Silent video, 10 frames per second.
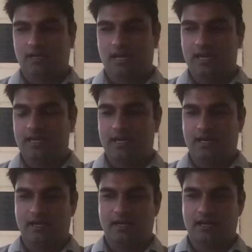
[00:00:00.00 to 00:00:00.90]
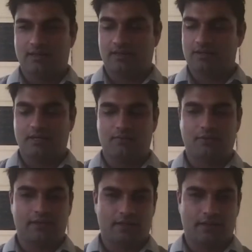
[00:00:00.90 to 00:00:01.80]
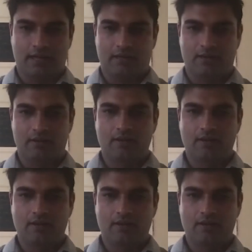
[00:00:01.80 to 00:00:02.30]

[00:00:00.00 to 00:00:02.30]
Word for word: I uh, I think you hit it right on the head.